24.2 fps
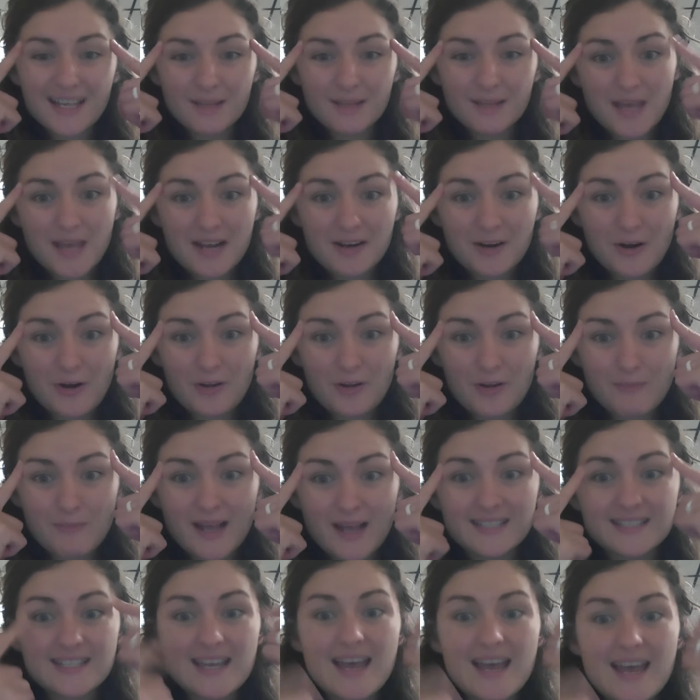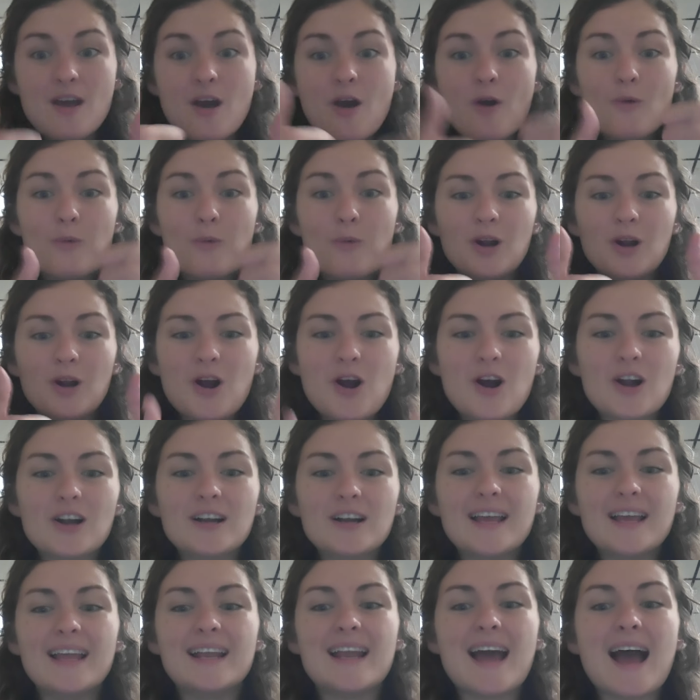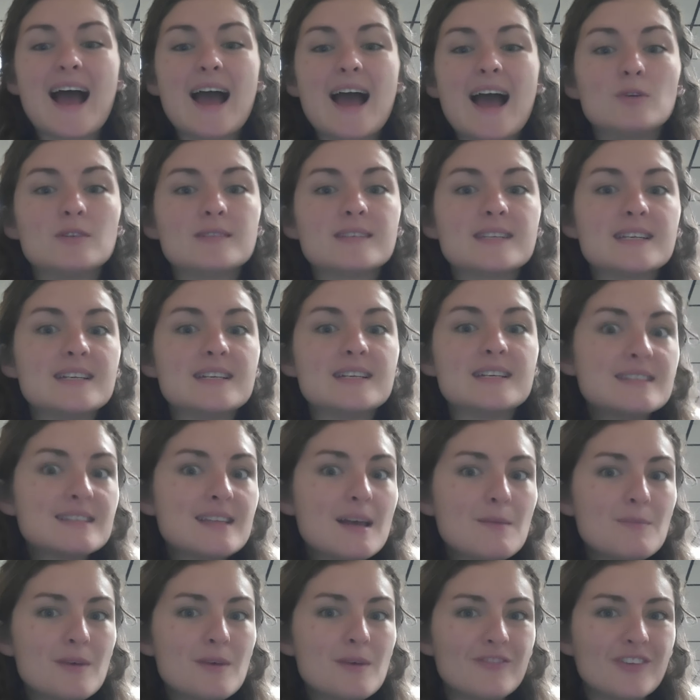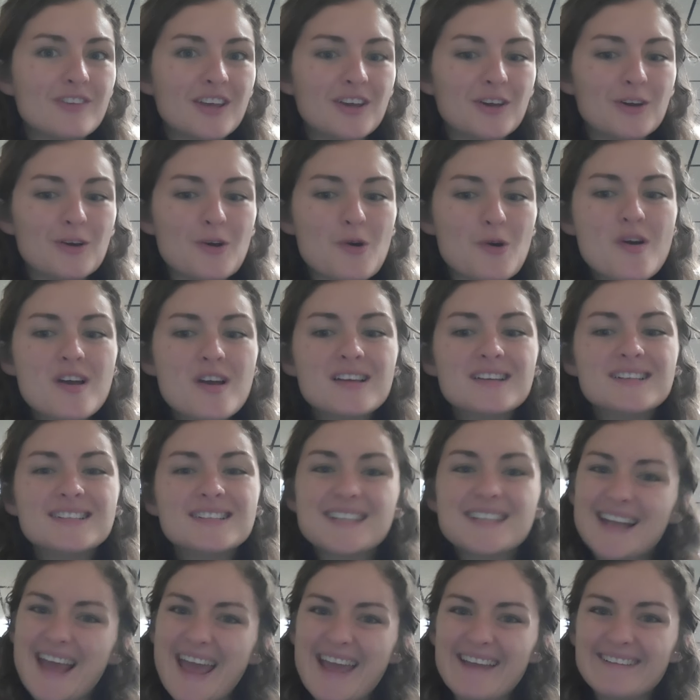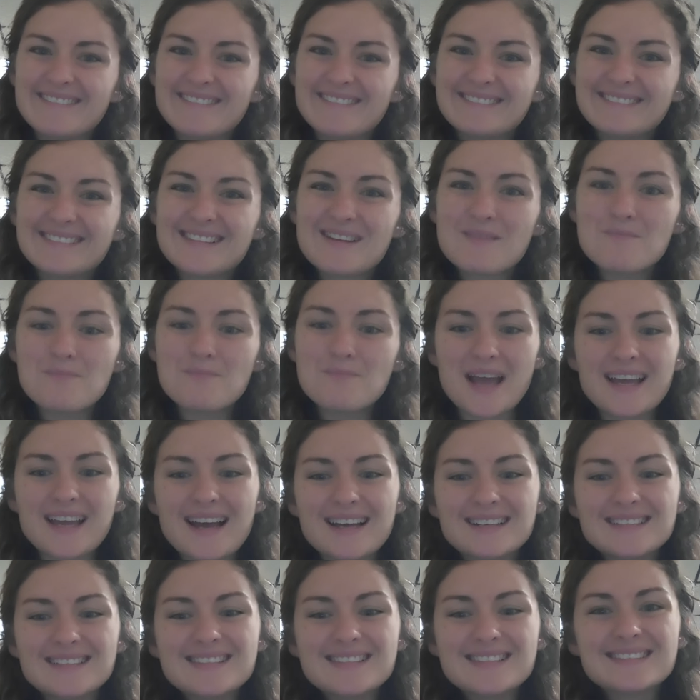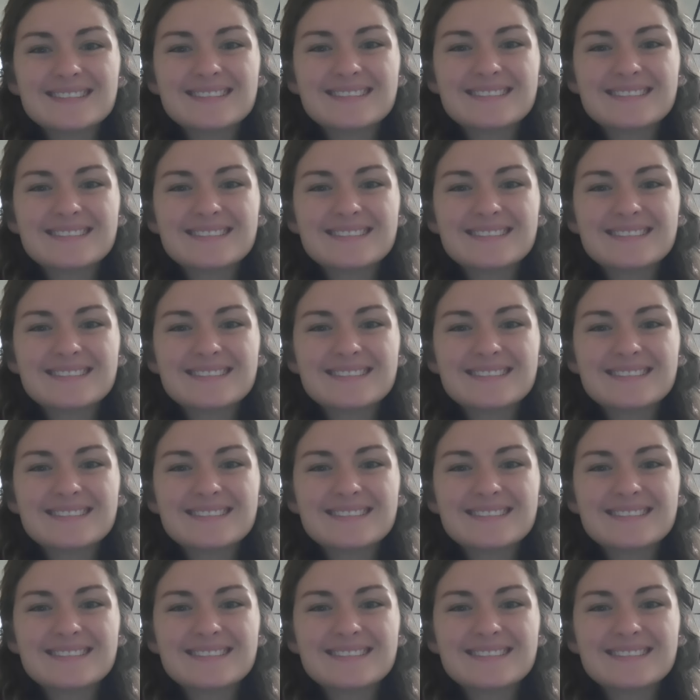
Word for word: Keep that growth mindset, work hard, and I will see some of you today. Bye, guys.